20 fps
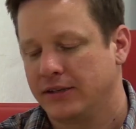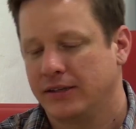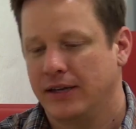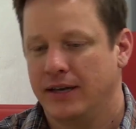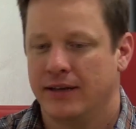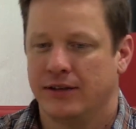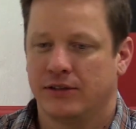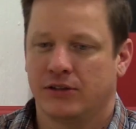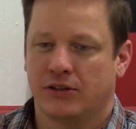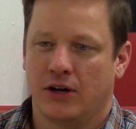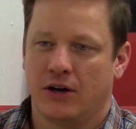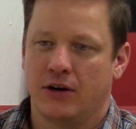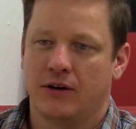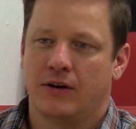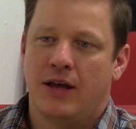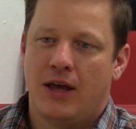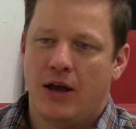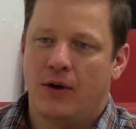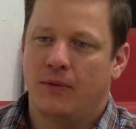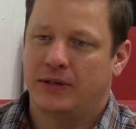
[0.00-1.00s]
I'll say this.
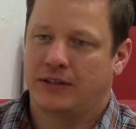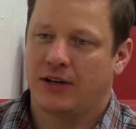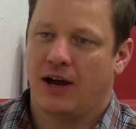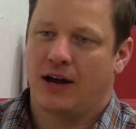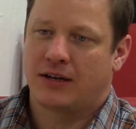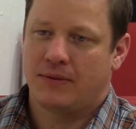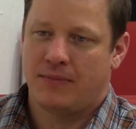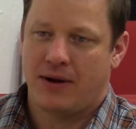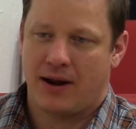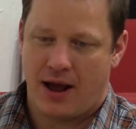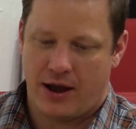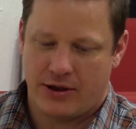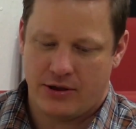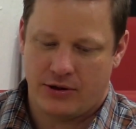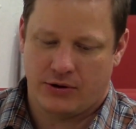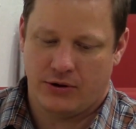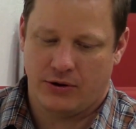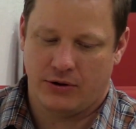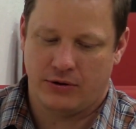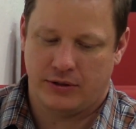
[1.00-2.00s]
So we talked about how
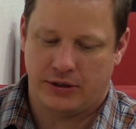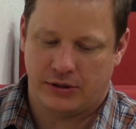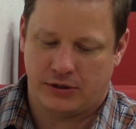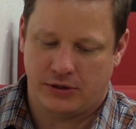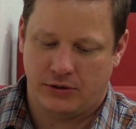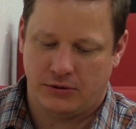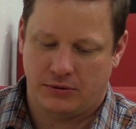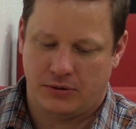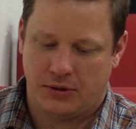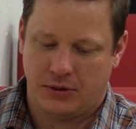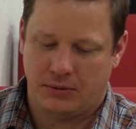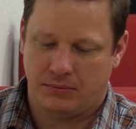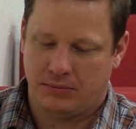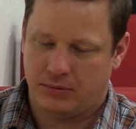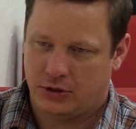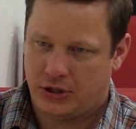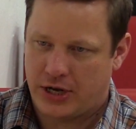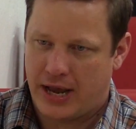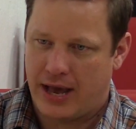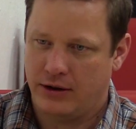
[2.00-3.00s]
you grew this YouTube
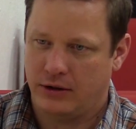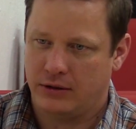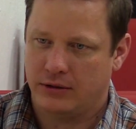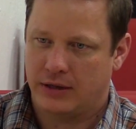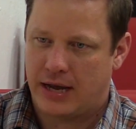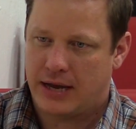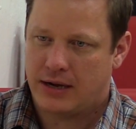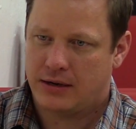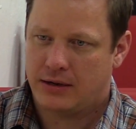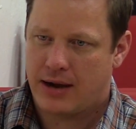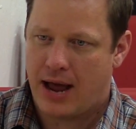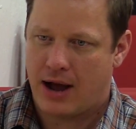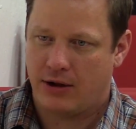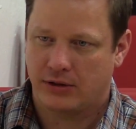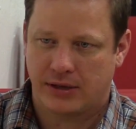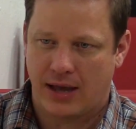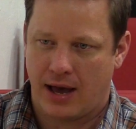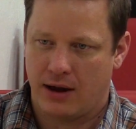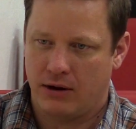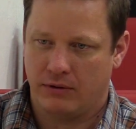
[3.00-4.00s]
channel, and now
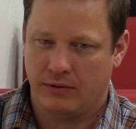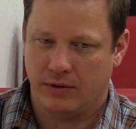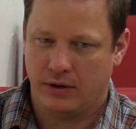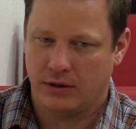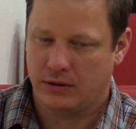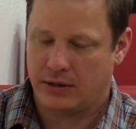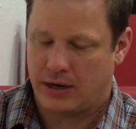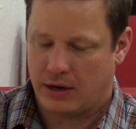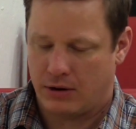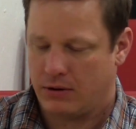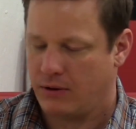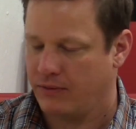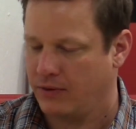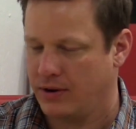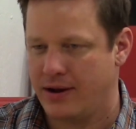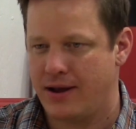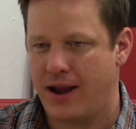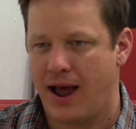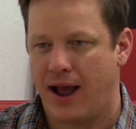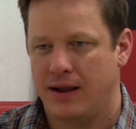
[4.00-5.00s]
it's got over
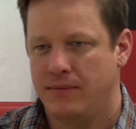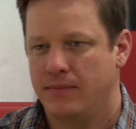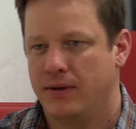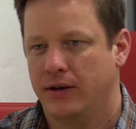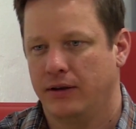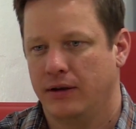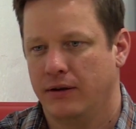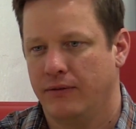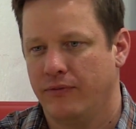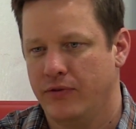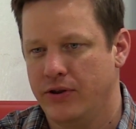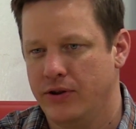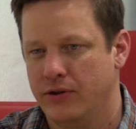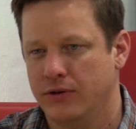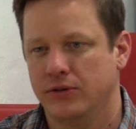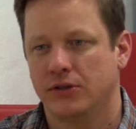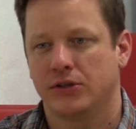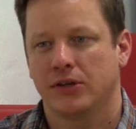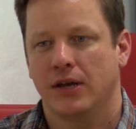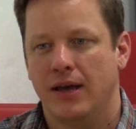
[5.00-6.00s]
9 million
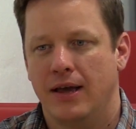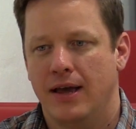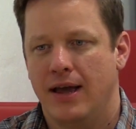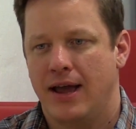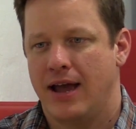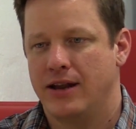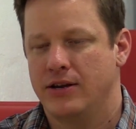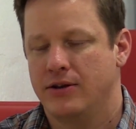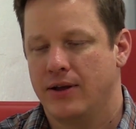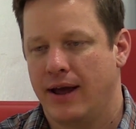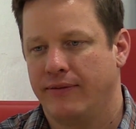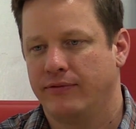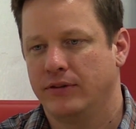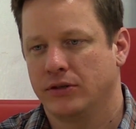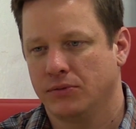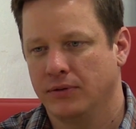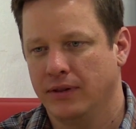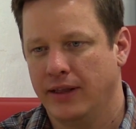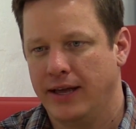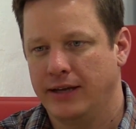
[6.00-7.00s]
views, and you have
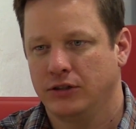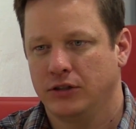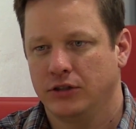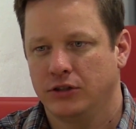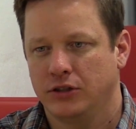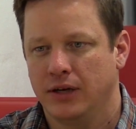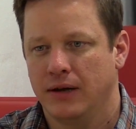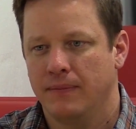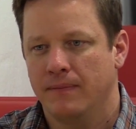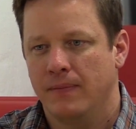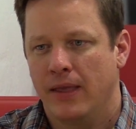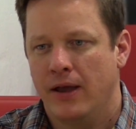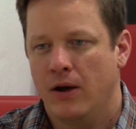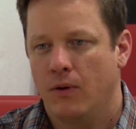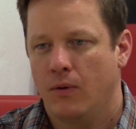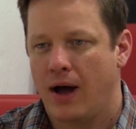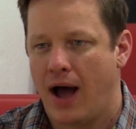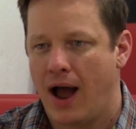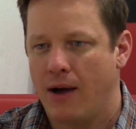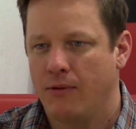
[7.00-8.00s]
this relationship.
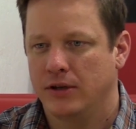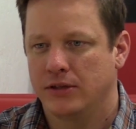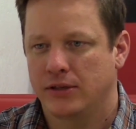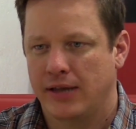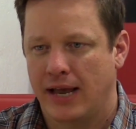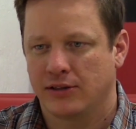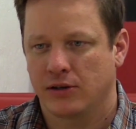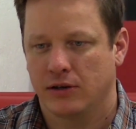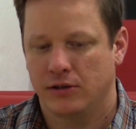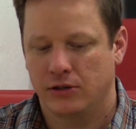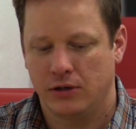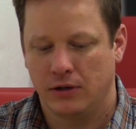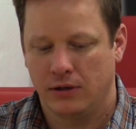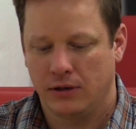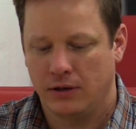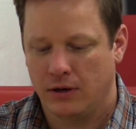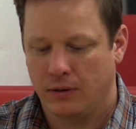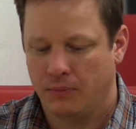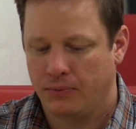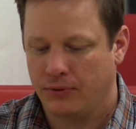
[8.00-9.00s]
Well, as I was
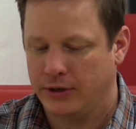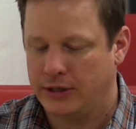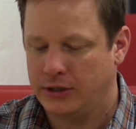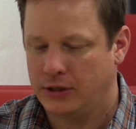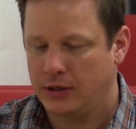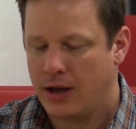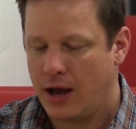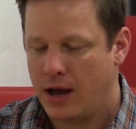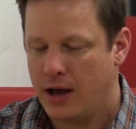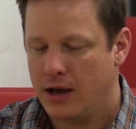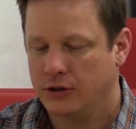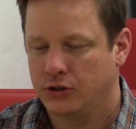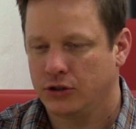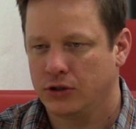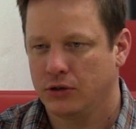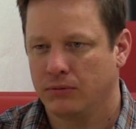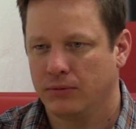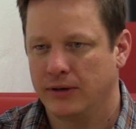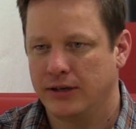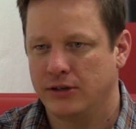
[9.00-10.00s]
doing a little
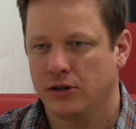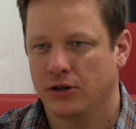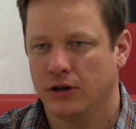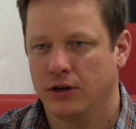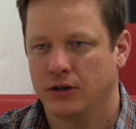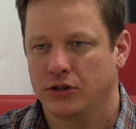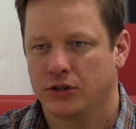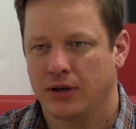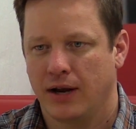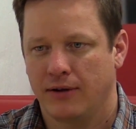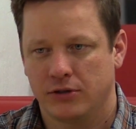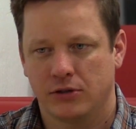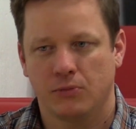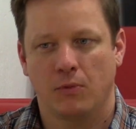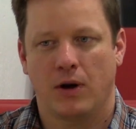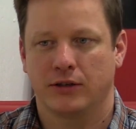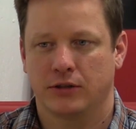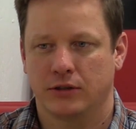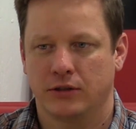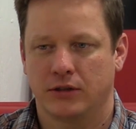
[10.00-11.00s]
pre-show research, I
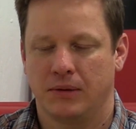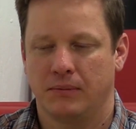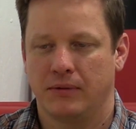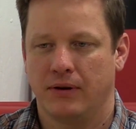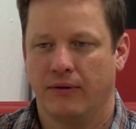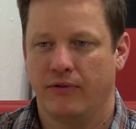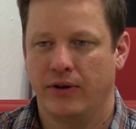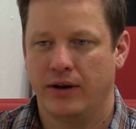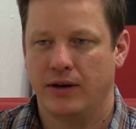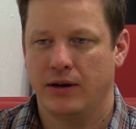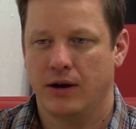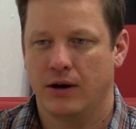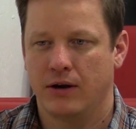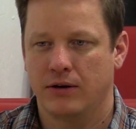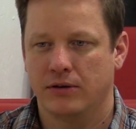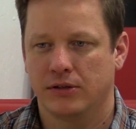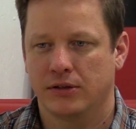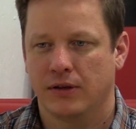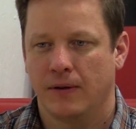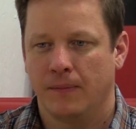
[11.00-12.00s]
was watching some of your
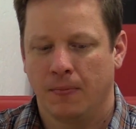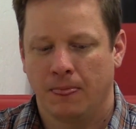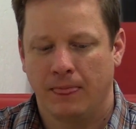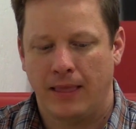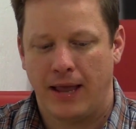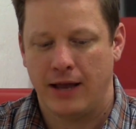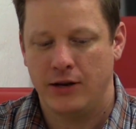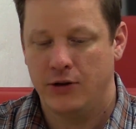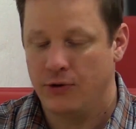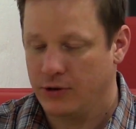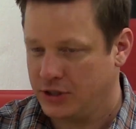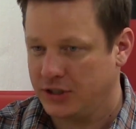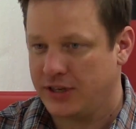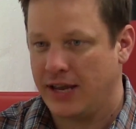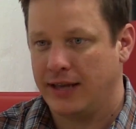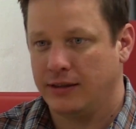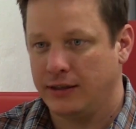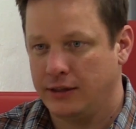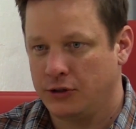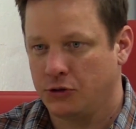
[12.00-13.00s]
videos, and you were
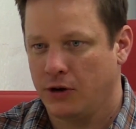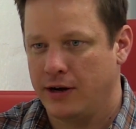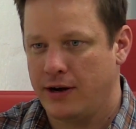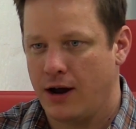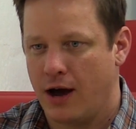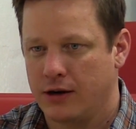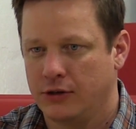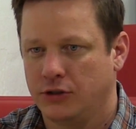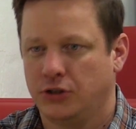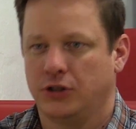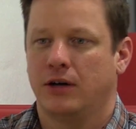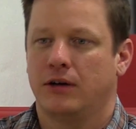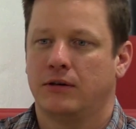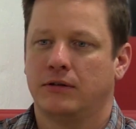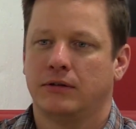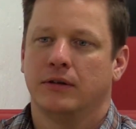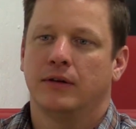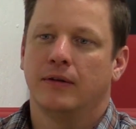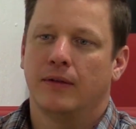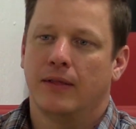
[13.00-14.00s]
just at the Detroit Auto
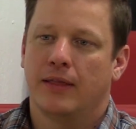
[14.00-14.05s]
Show.